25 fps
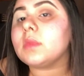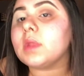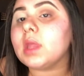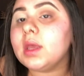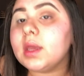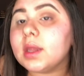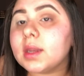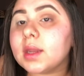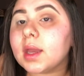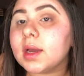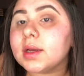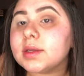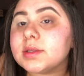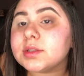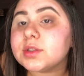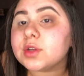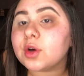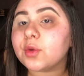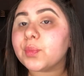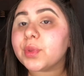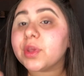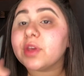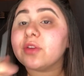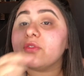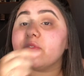And guys,
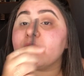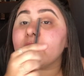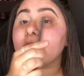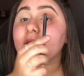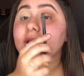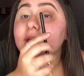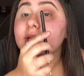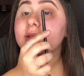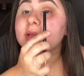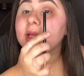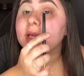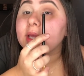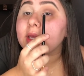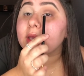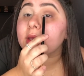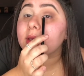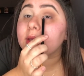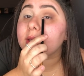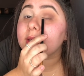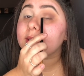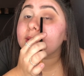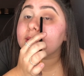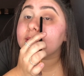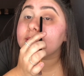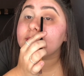don't be afraid, like,
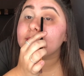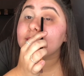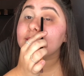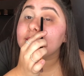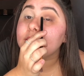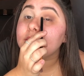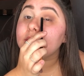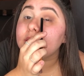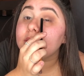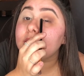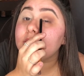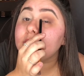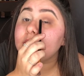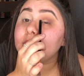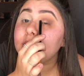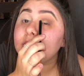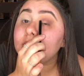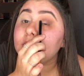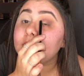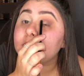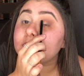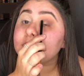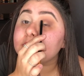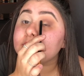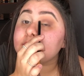
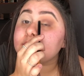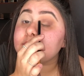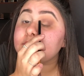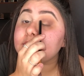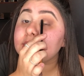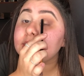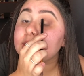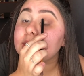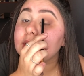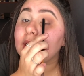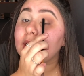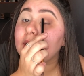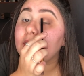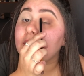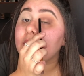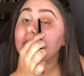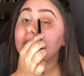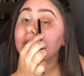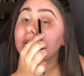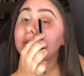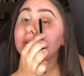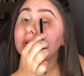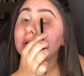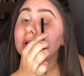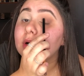you can see
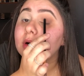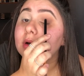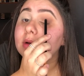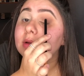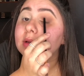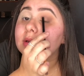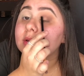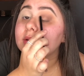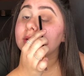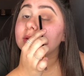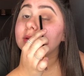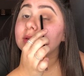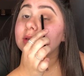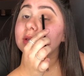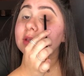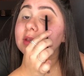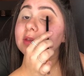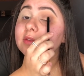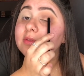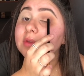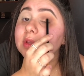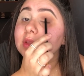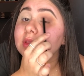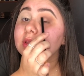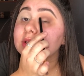how
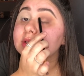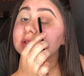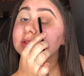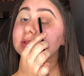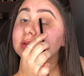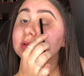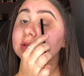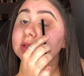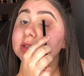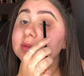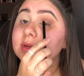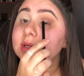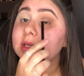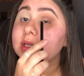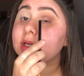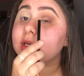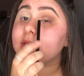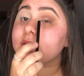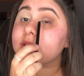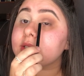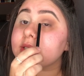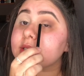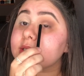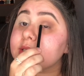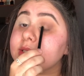uneven this looks right here
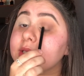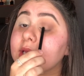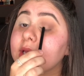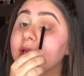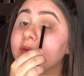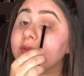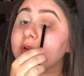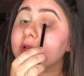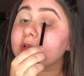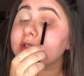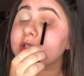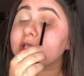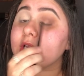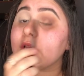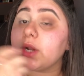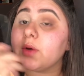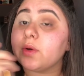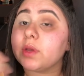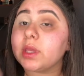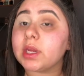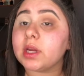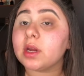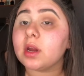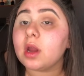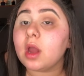just because I have no shadow
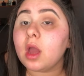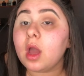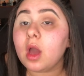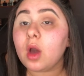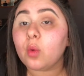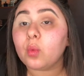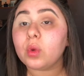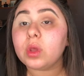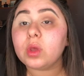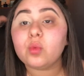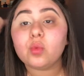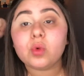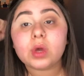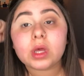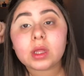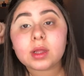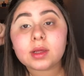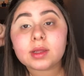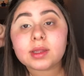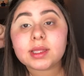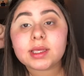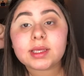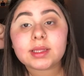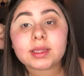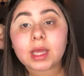here. We will
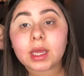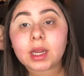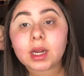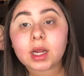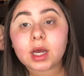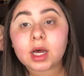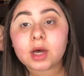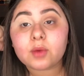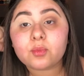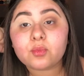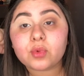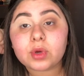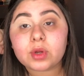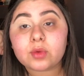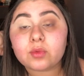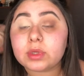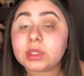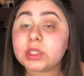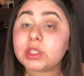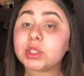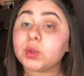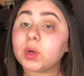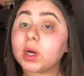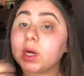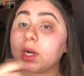clean that up when we
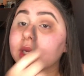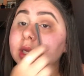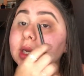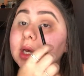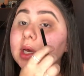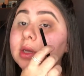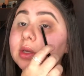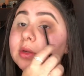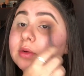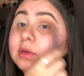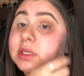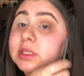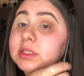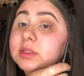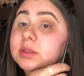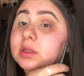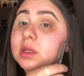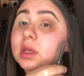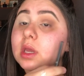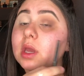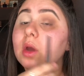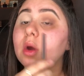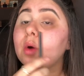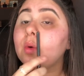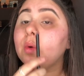do our cut crease.
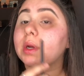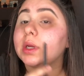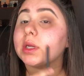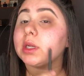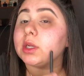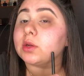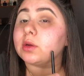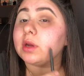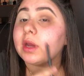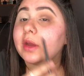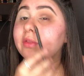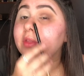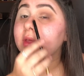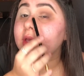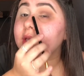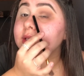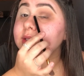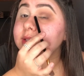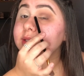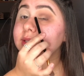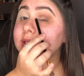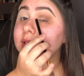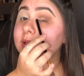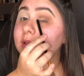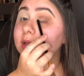We're going to grab the
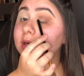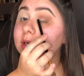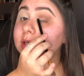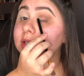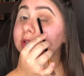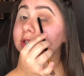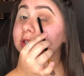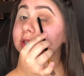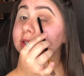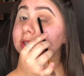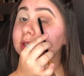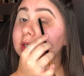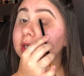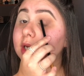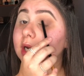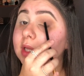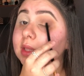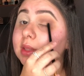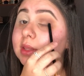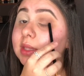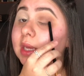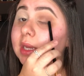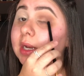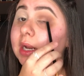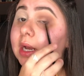concealer and just cut
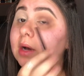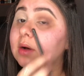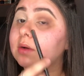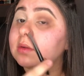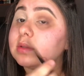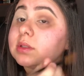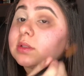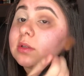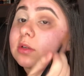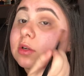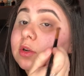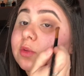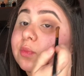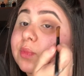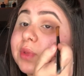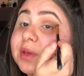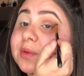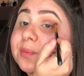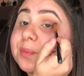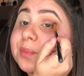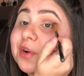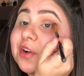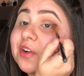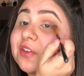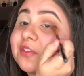that out so it'll be a
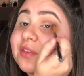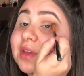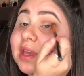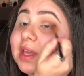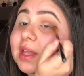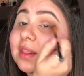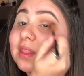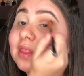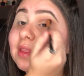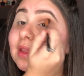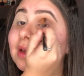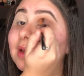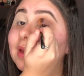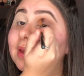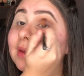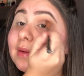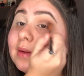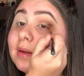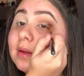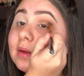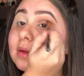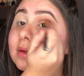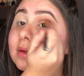perfect line.